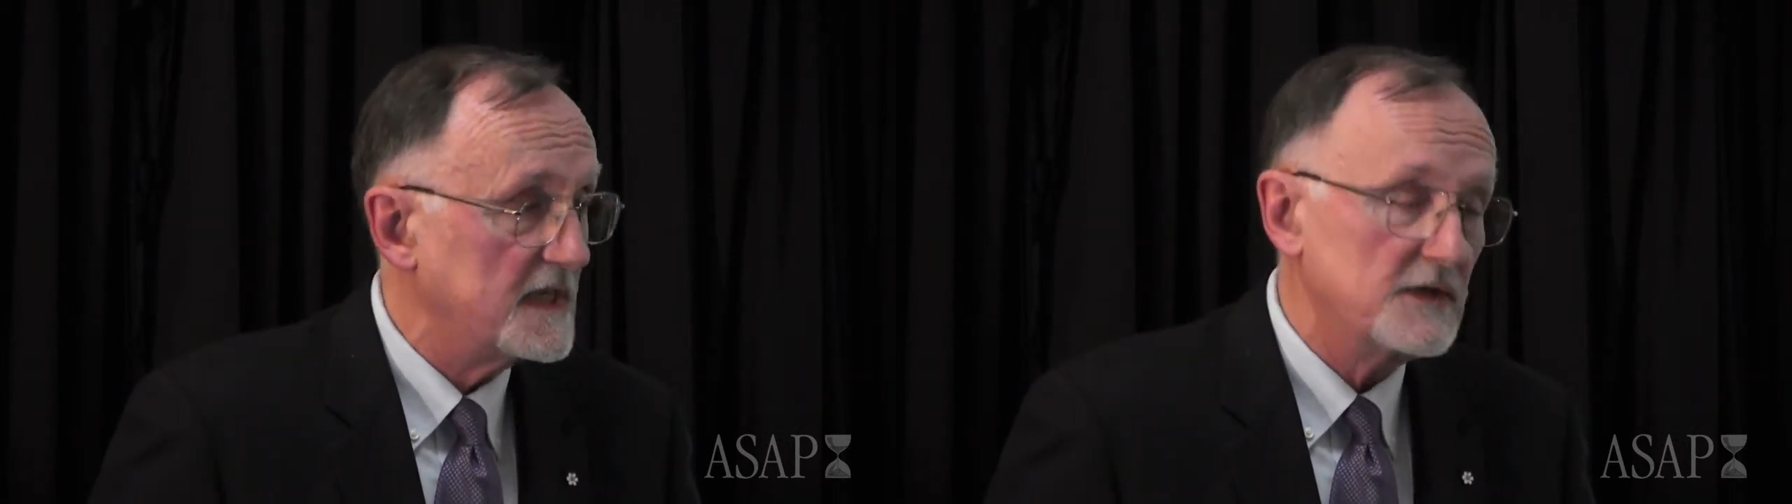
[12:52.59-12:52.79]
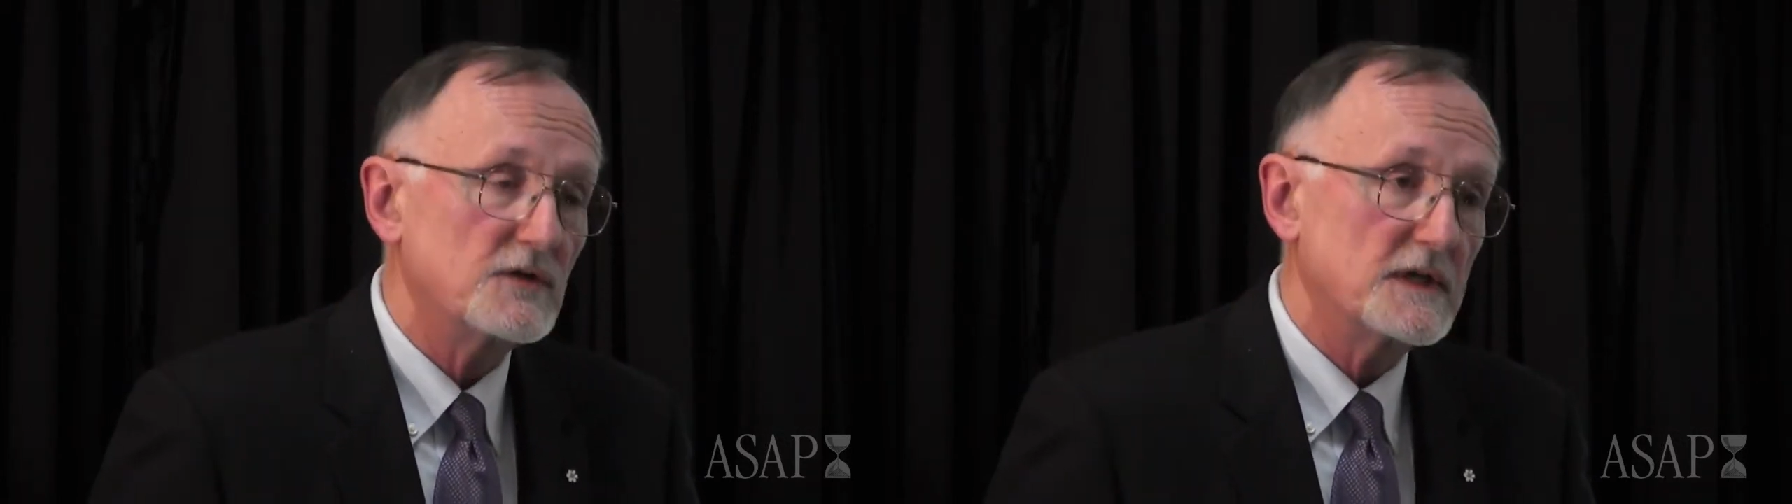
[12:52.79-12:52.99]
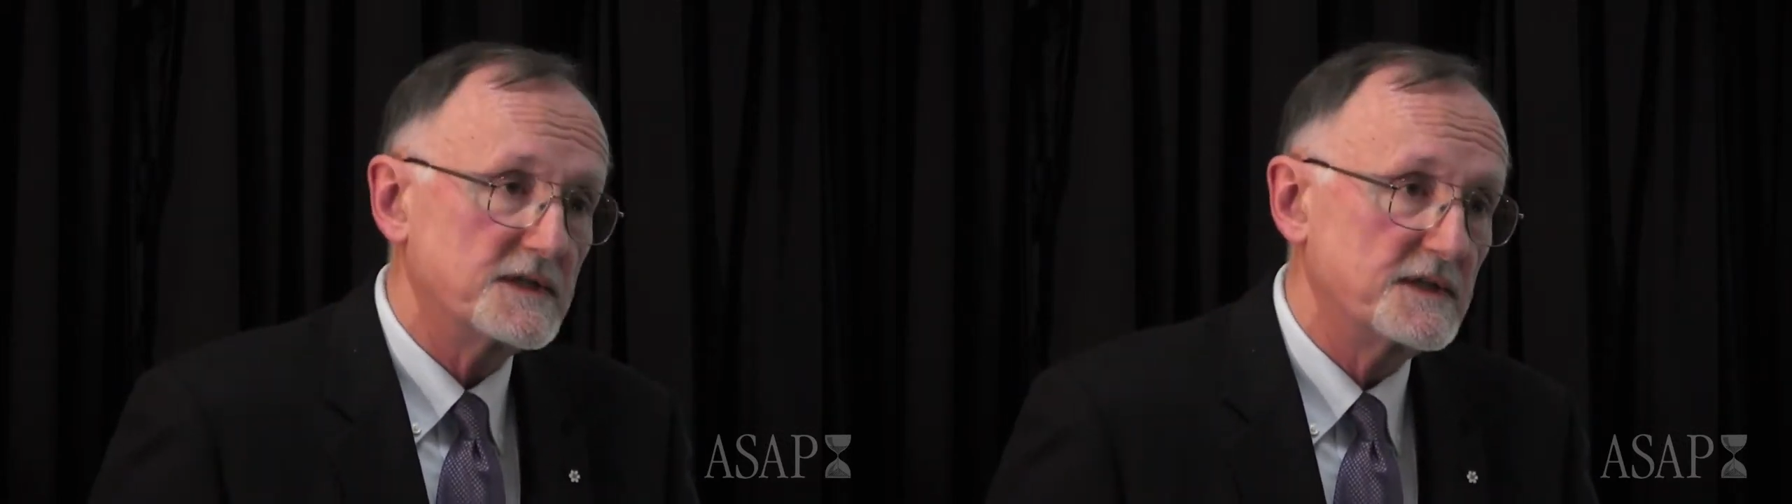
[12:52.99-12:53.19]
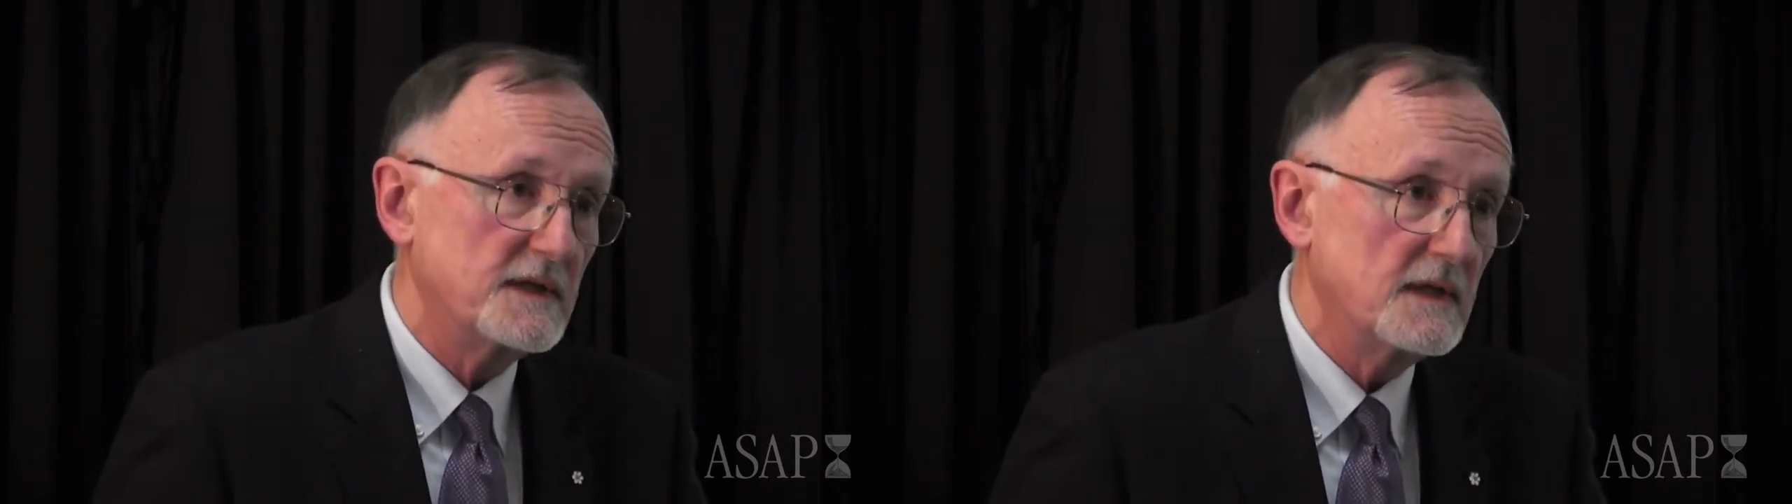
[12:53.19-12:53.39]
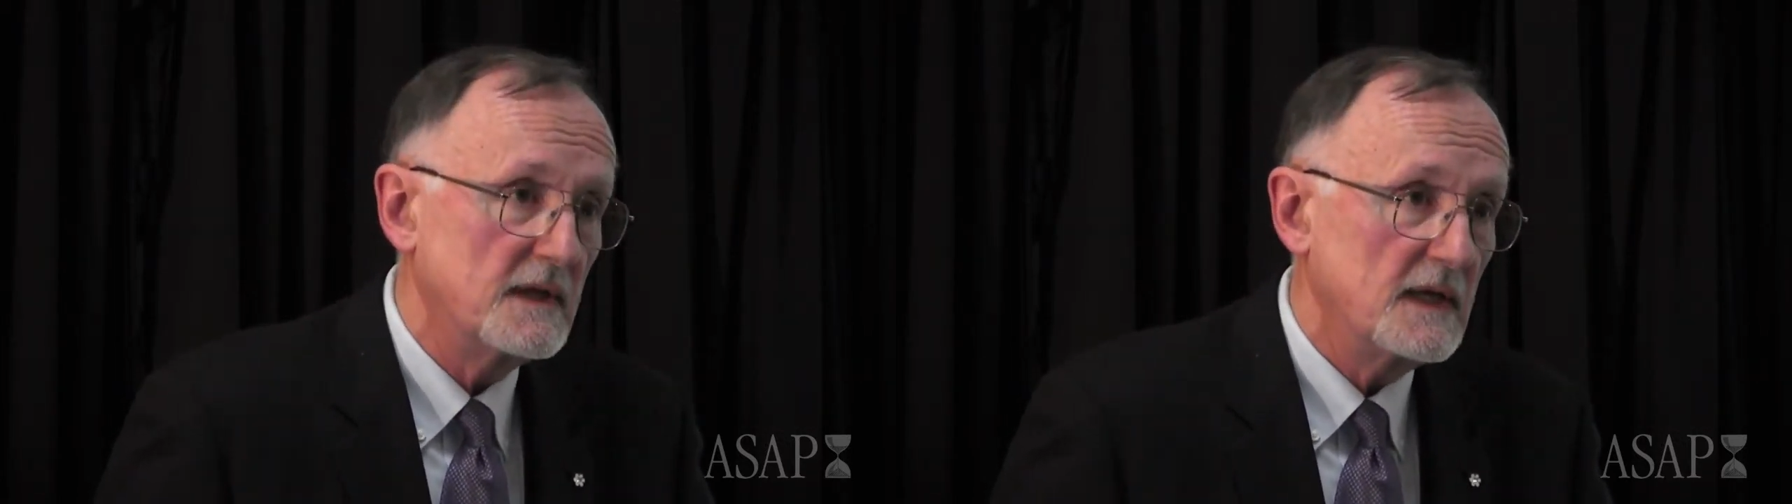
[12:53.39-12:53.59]
interest
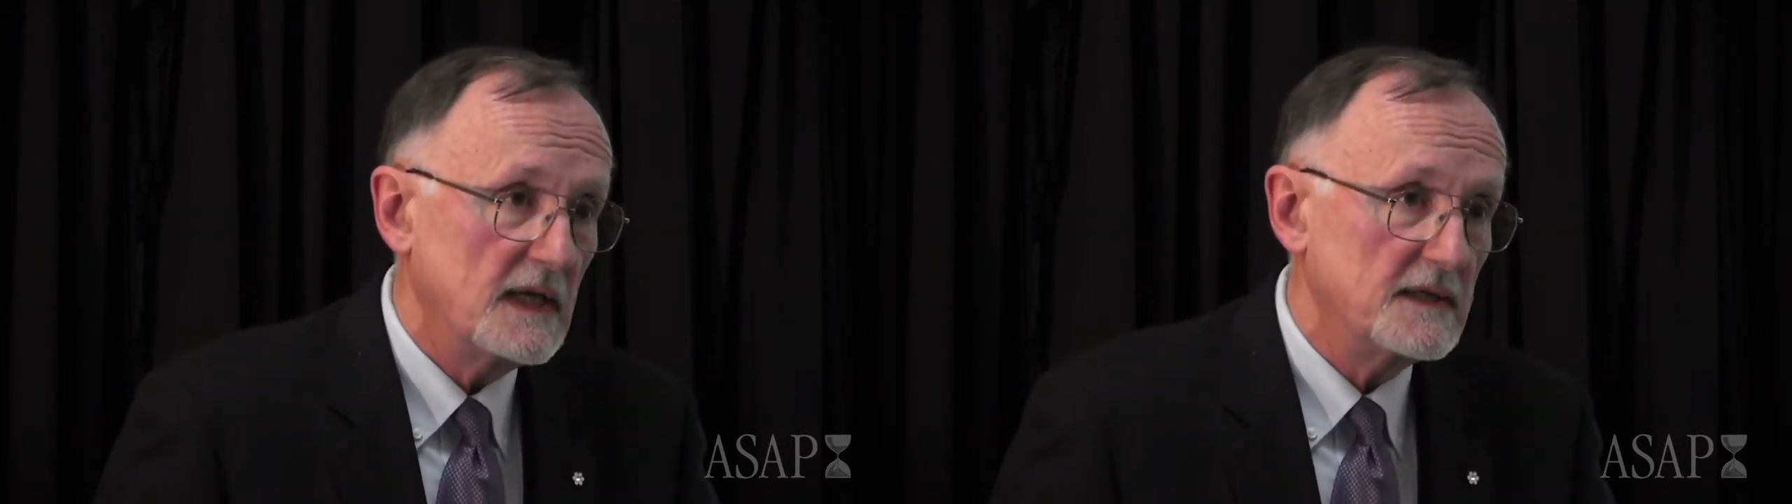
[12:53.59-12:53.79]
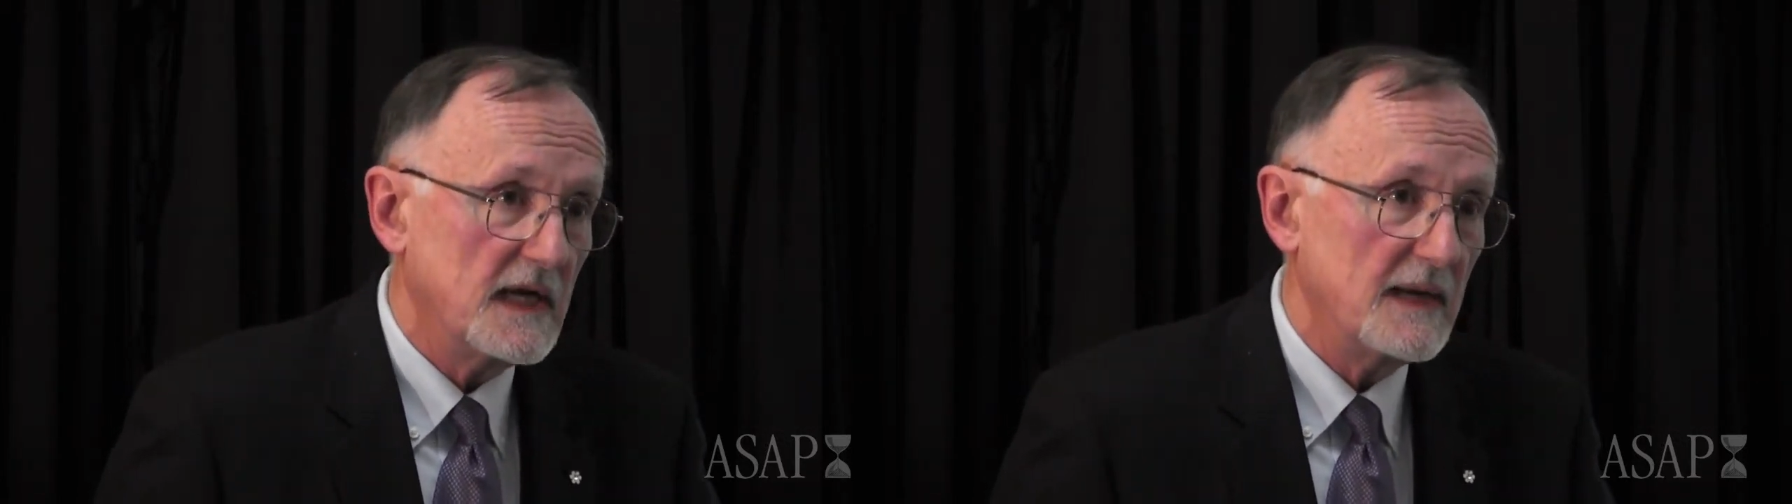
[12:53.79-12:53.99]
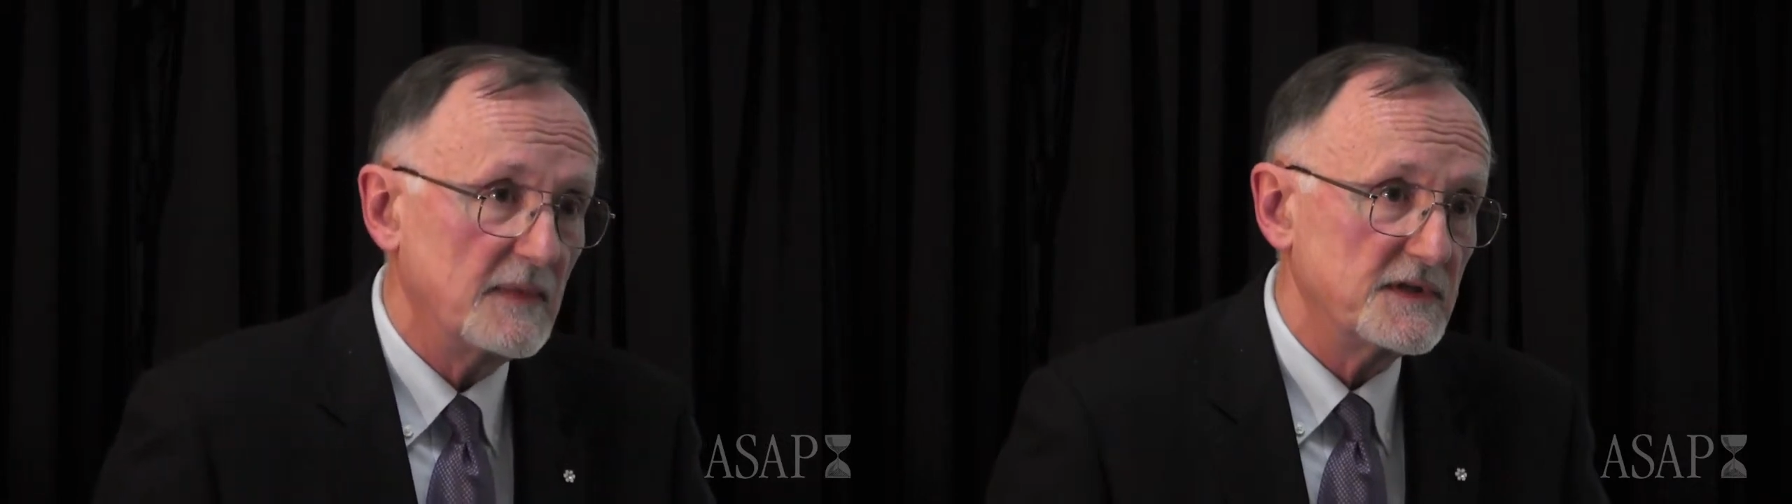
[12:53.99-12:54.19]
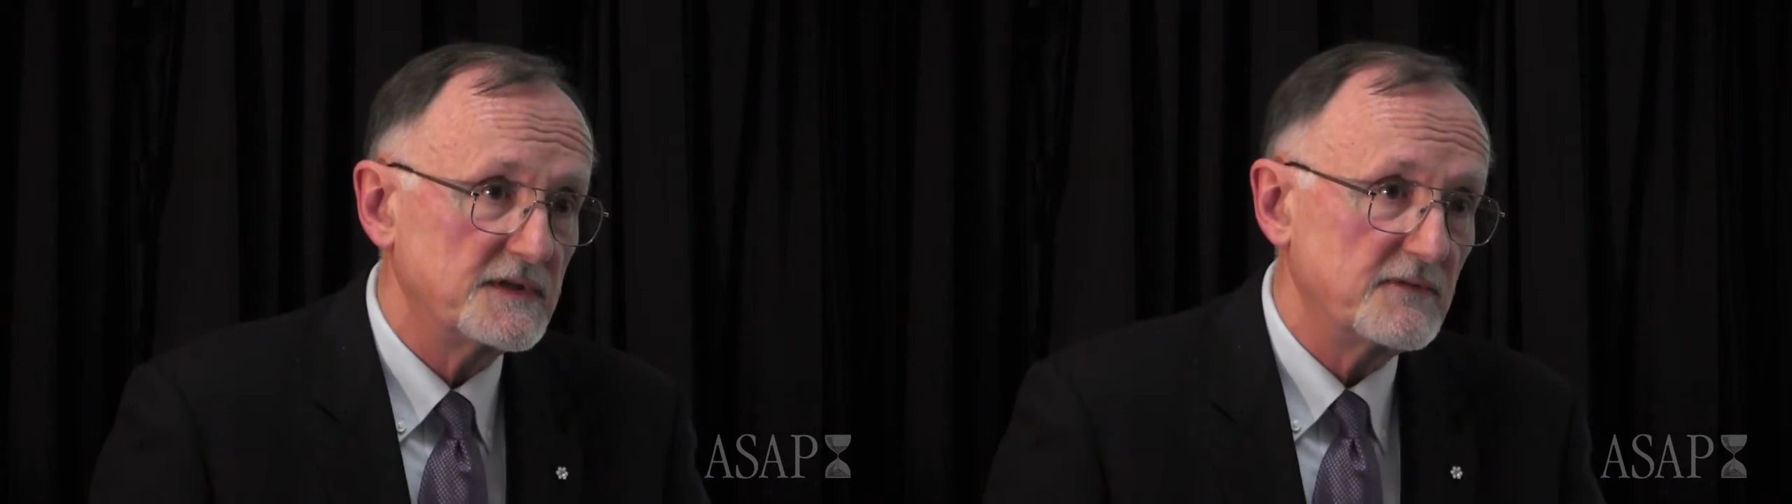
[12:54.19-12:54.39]
in diamonds.